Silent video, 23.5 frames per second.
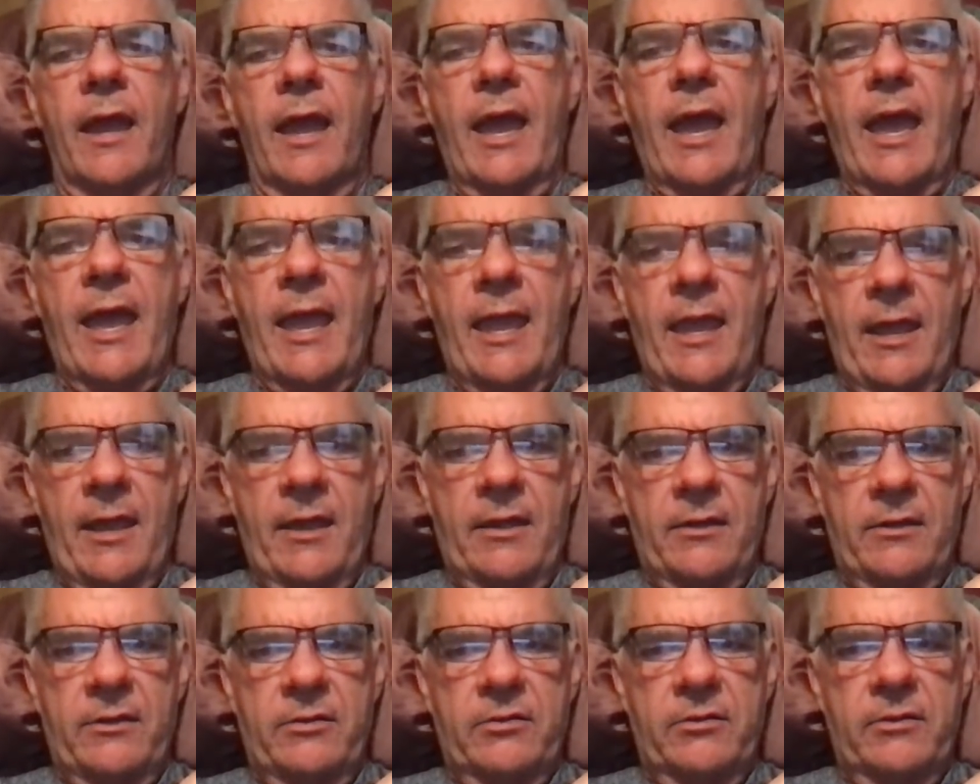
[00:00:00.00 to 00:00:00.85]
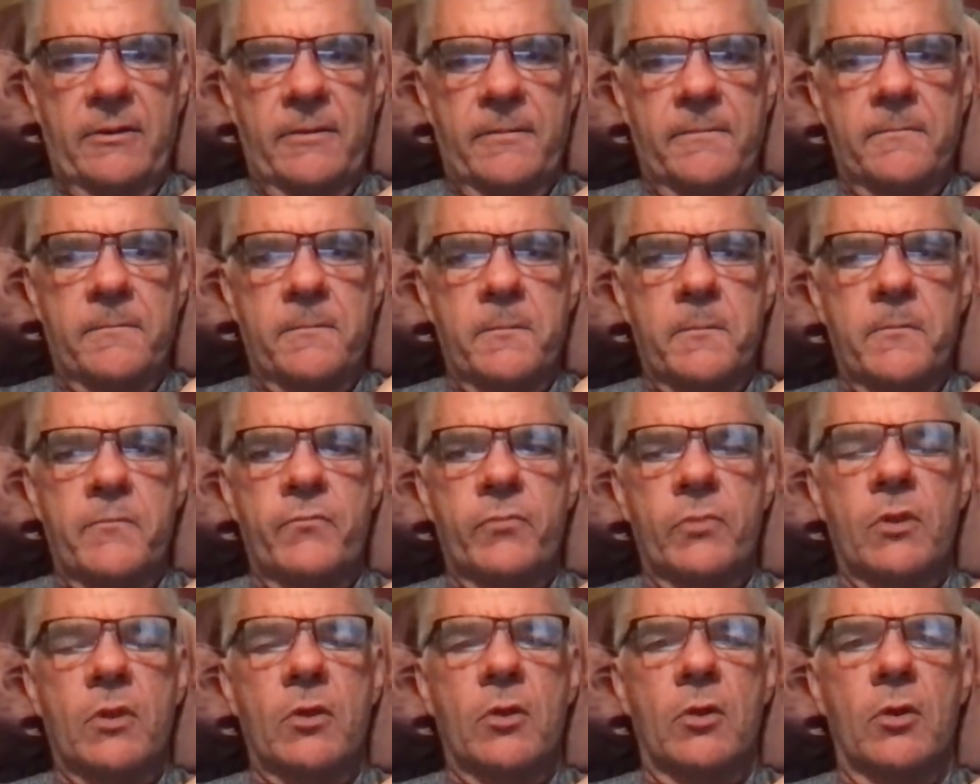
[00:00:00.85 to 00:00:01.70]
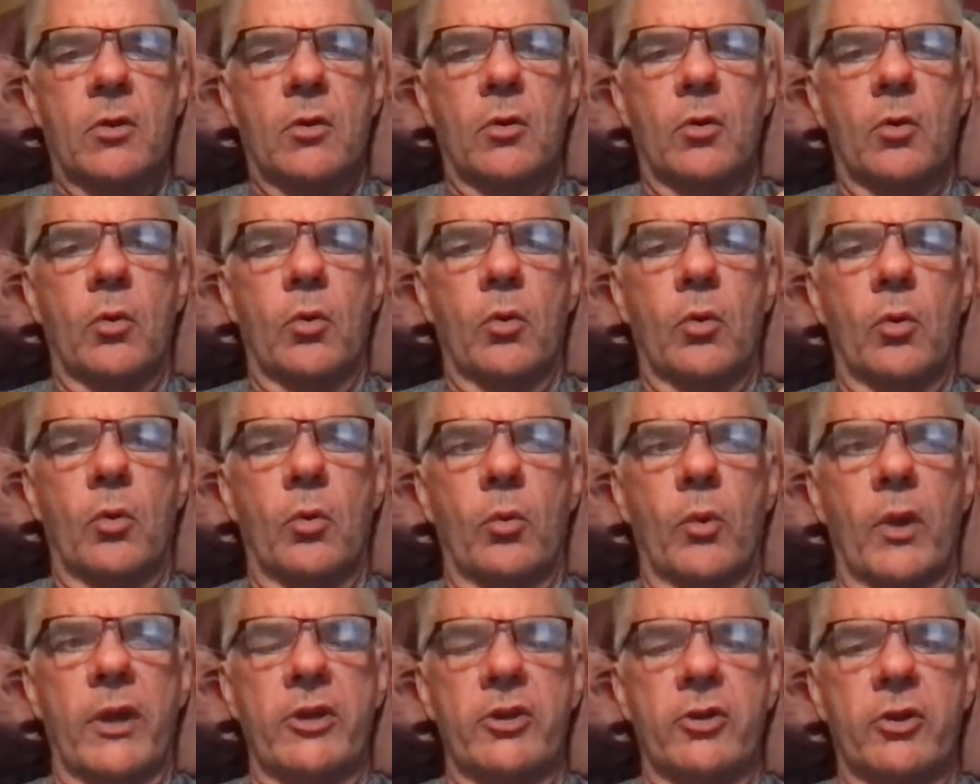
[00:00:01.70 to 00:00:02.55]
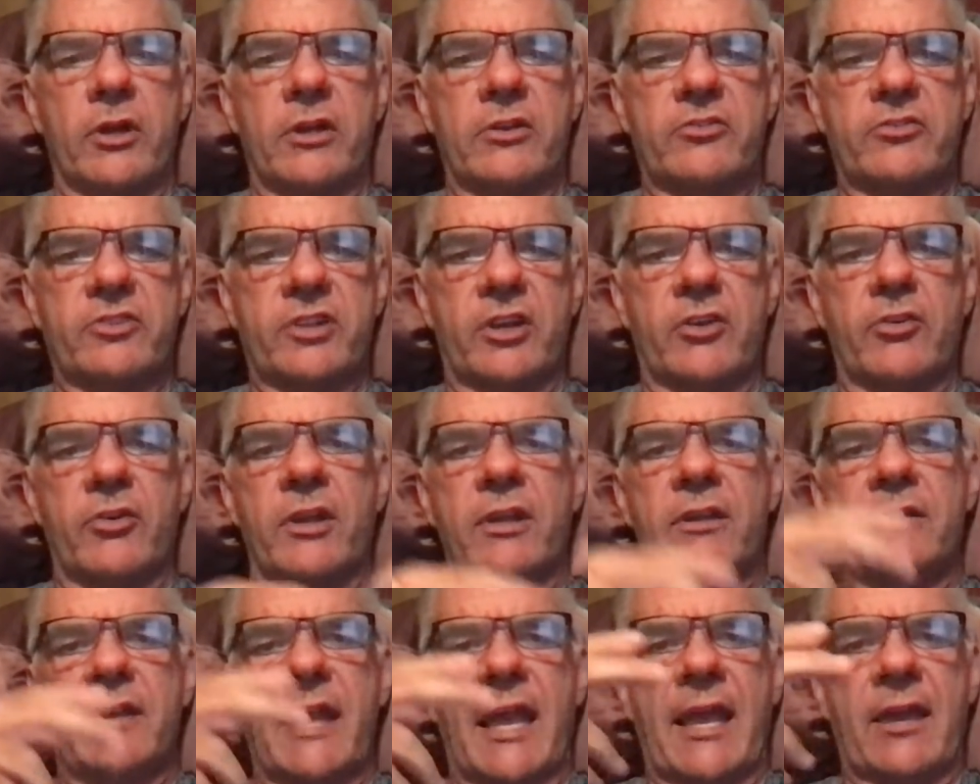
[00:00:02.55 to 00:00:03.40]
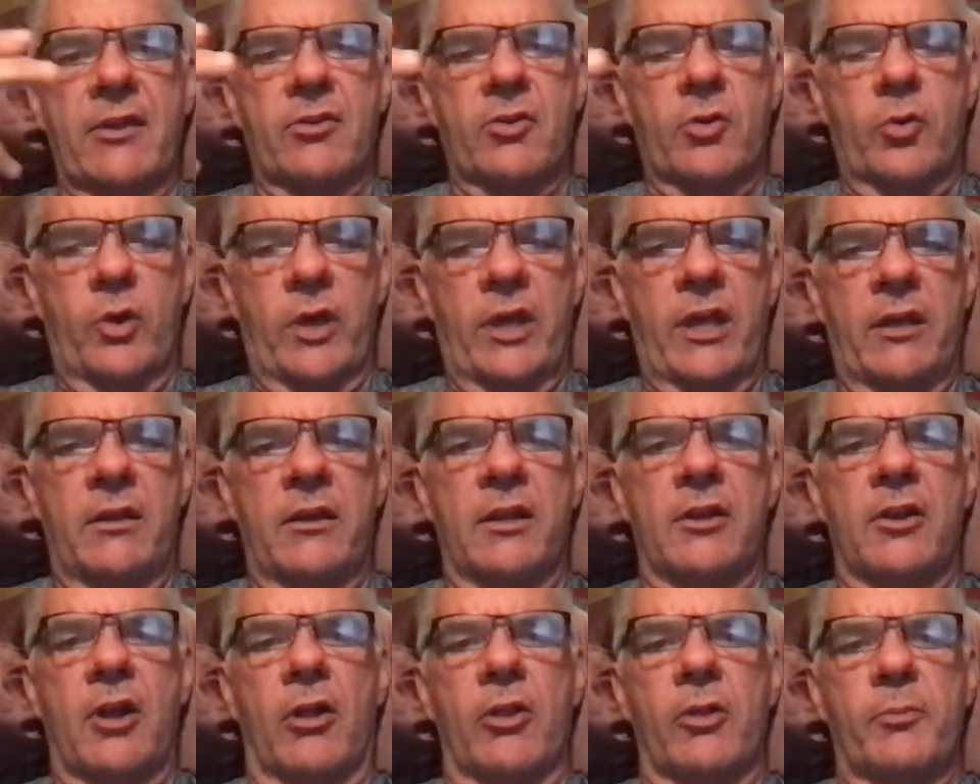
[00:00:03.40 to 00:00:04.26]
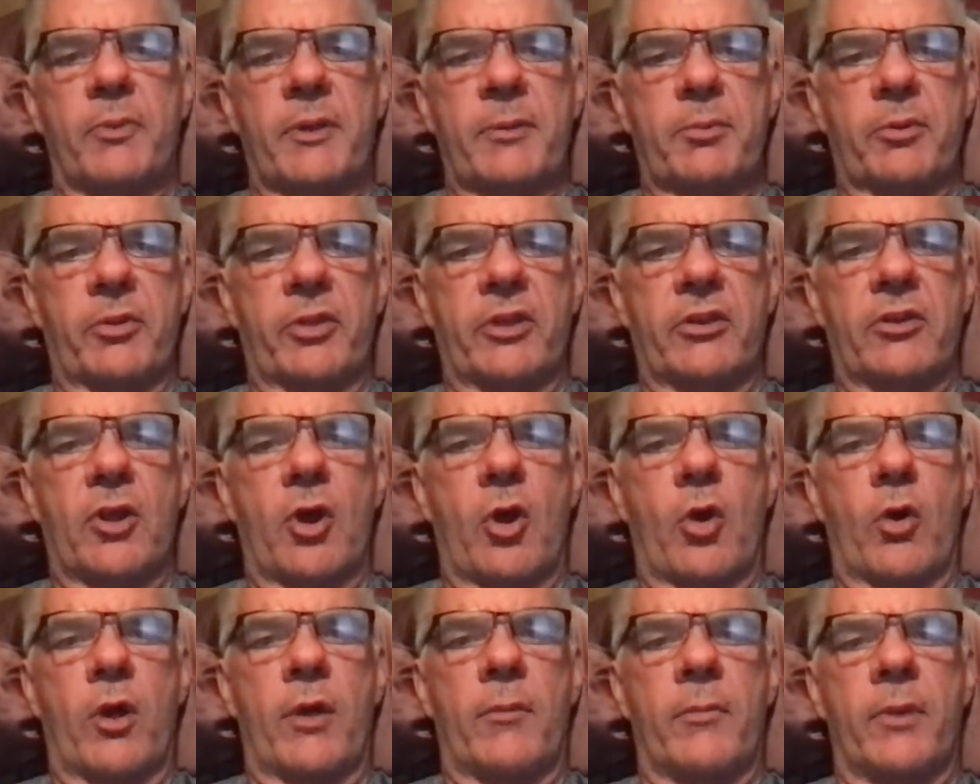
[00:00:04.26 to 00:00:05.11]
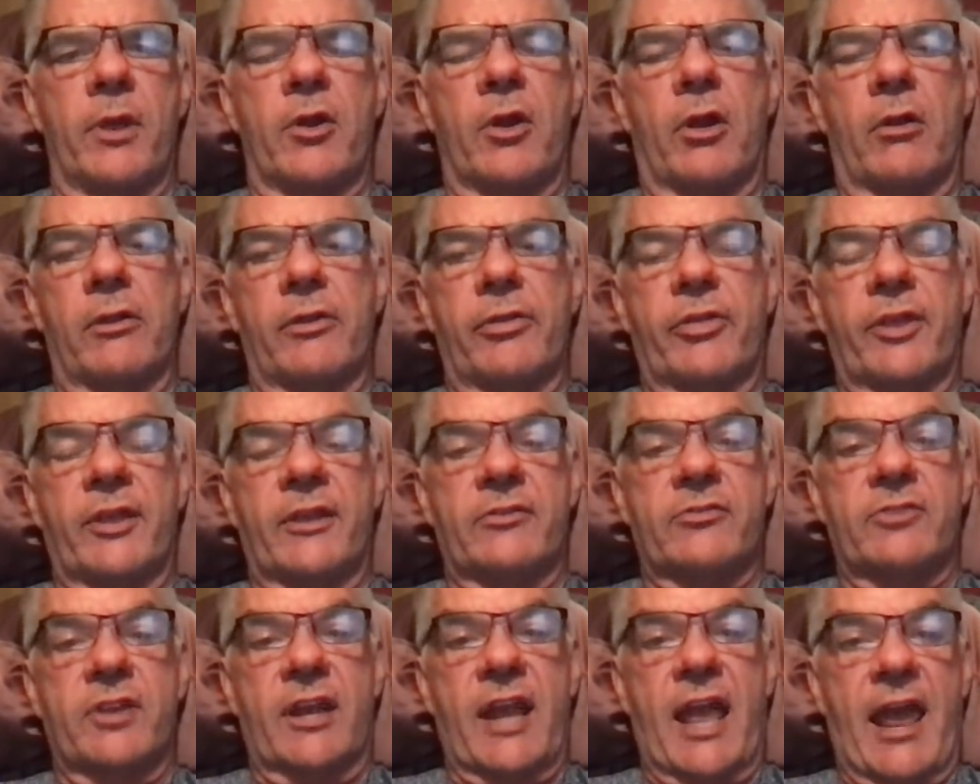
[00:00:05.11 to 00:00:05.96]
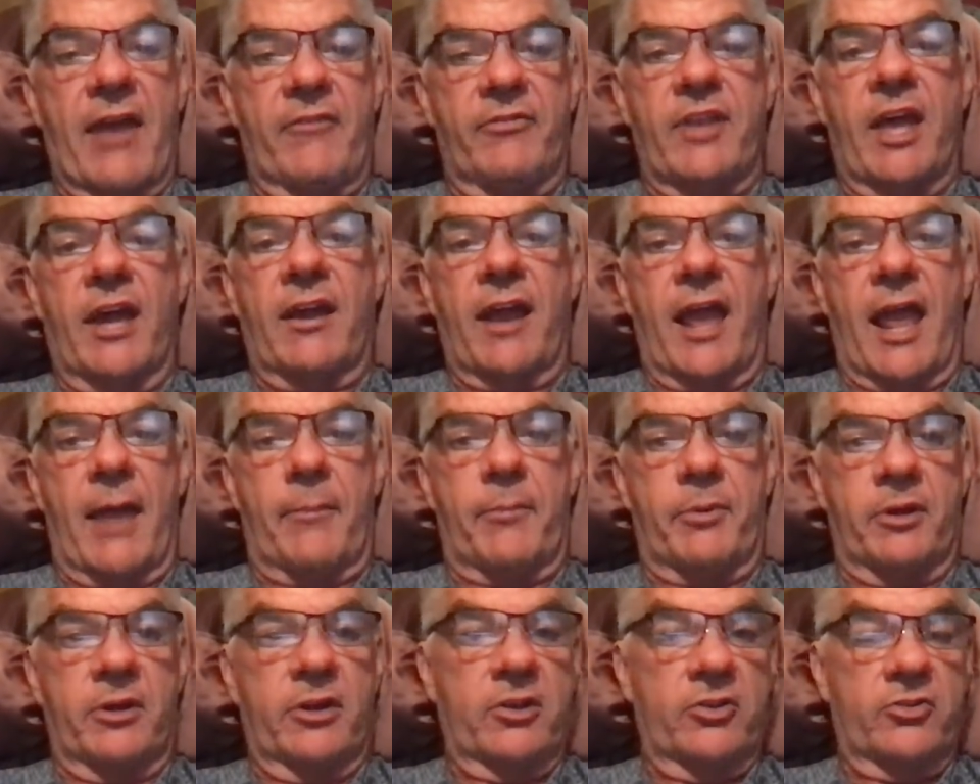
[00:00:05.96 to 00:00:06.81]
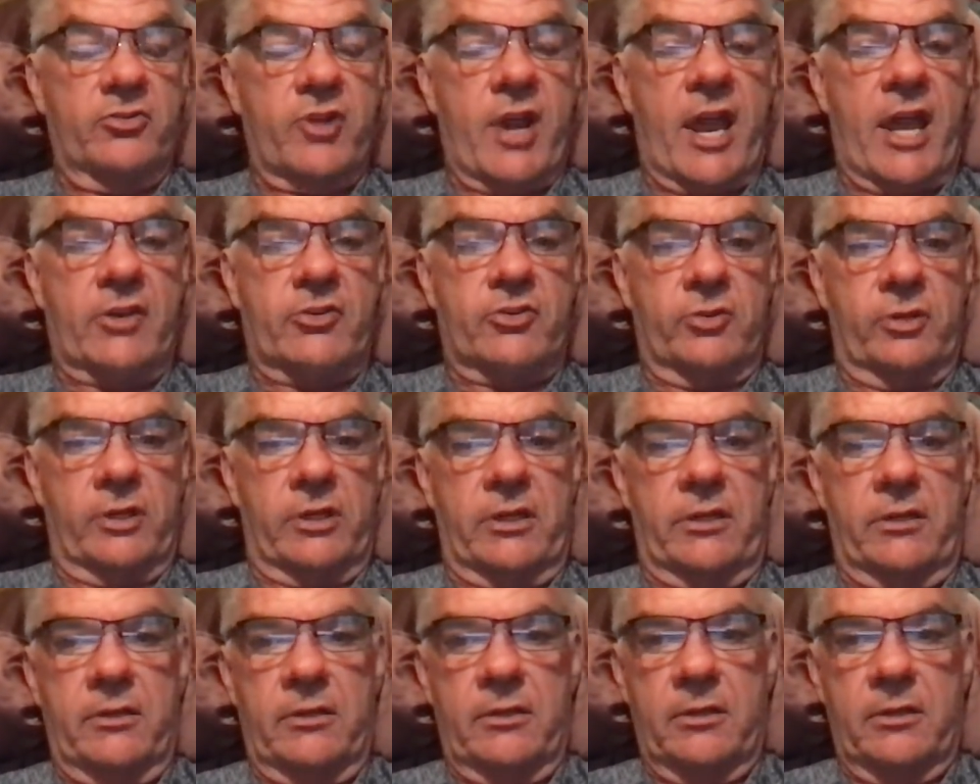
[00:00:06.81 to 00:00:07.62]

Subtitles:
And when you're considering Dan Quinn and all the people that know him and all the things that have not happened contractually,